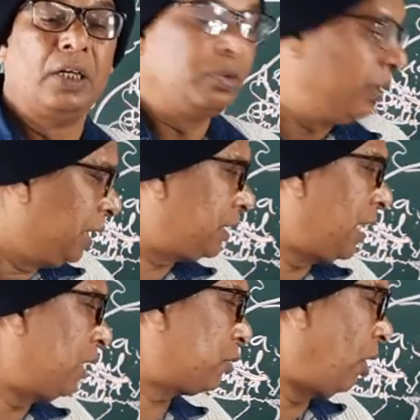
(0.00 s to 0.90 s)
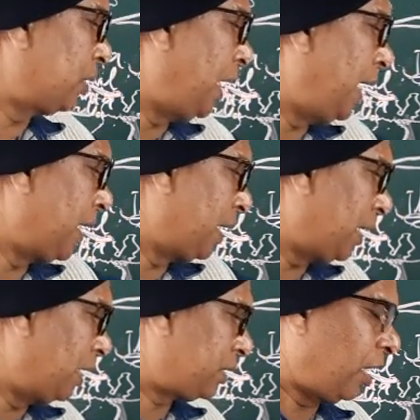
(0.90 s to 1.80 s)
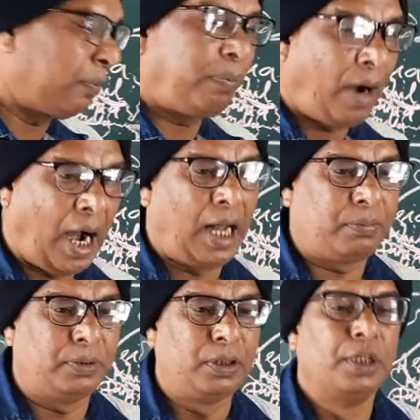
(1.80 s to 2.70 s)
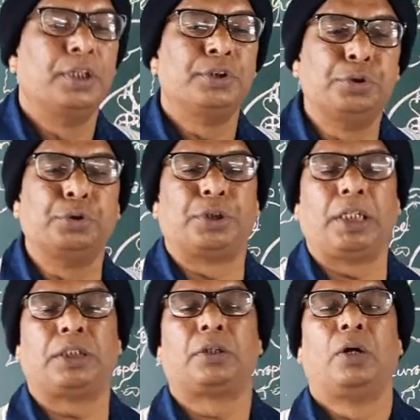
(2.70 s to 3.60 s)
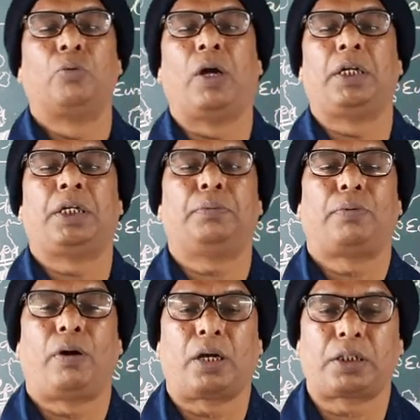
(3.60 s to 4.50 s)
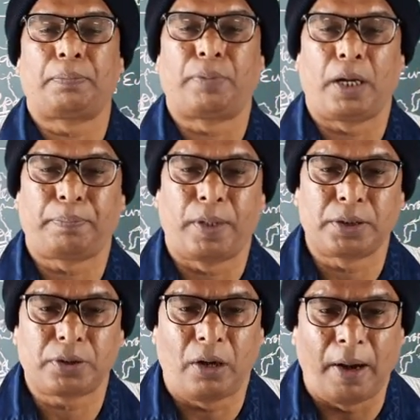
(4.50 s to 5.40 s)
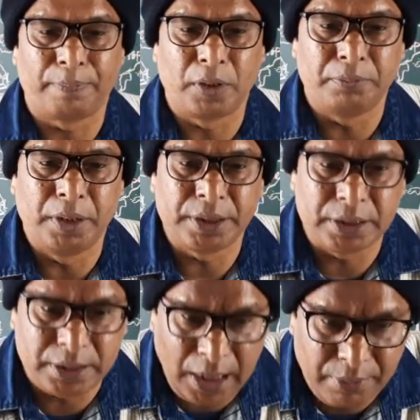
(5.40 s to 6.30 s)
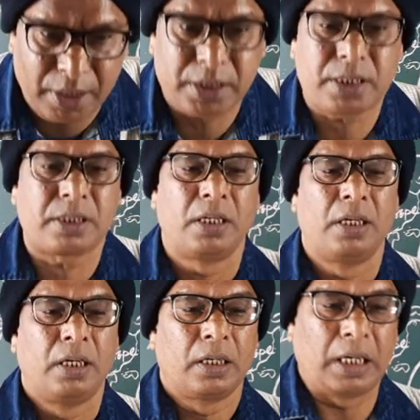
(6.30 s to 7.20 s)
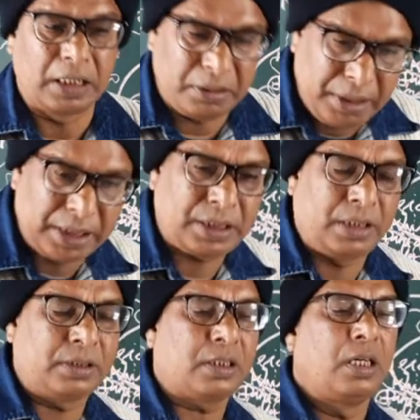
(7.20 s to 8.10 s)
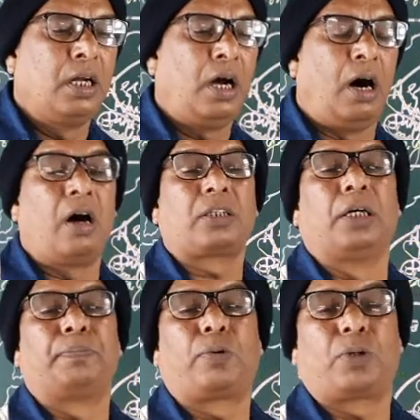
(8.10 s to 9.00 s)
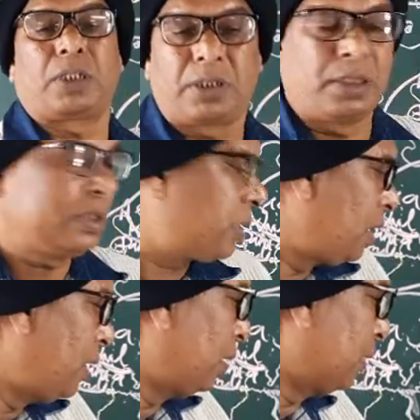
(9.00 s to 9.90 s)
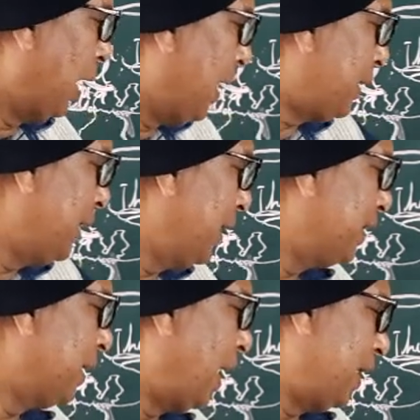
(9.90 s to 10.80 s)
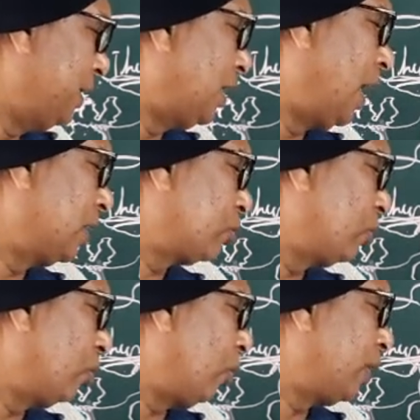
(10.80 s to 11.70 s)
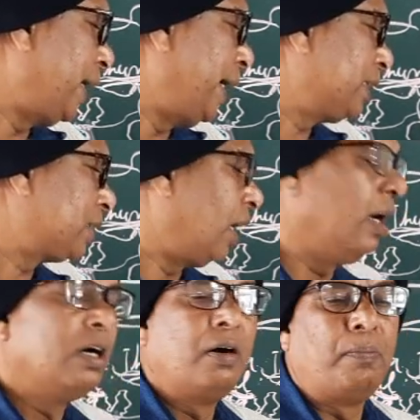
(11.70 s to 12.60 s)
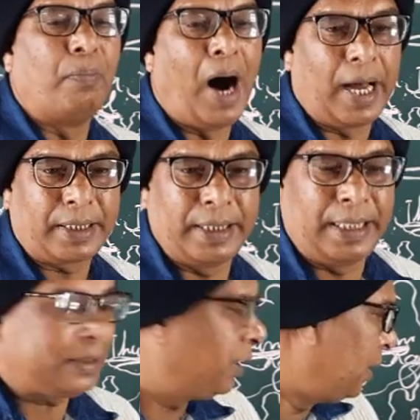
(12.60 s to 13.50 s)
which types of the agricultural farm uses only for the purpose of the vegetables, cultivations or the productions. That area is also known as the market